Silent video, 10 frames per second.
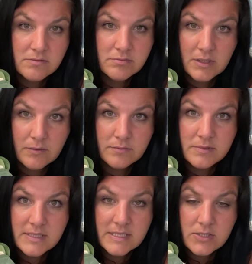you know,
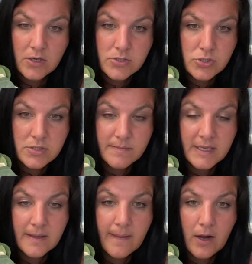sea stars or
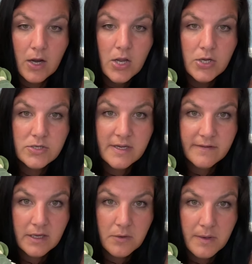something in there, you're
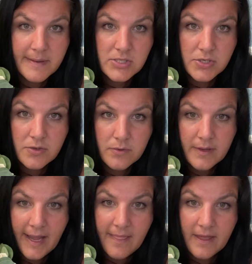definitely going to want to make sure
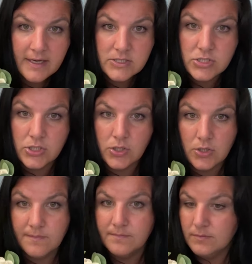you add that into
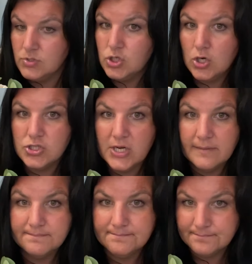your
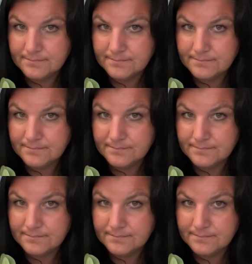charging.